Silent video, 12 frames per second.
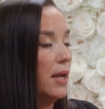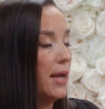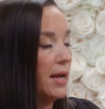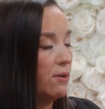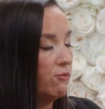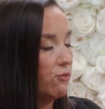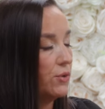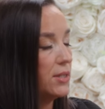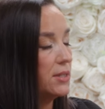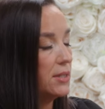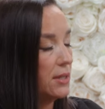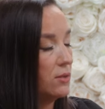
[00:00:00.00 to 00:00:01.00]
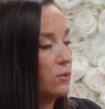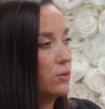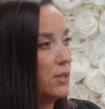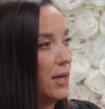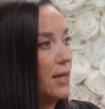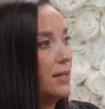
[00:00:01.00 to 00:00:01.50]
every single
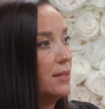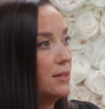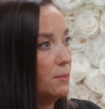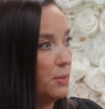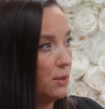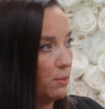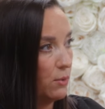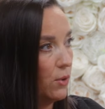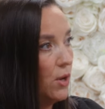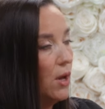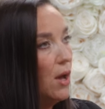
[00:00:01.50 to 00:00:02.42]
you day did. to people.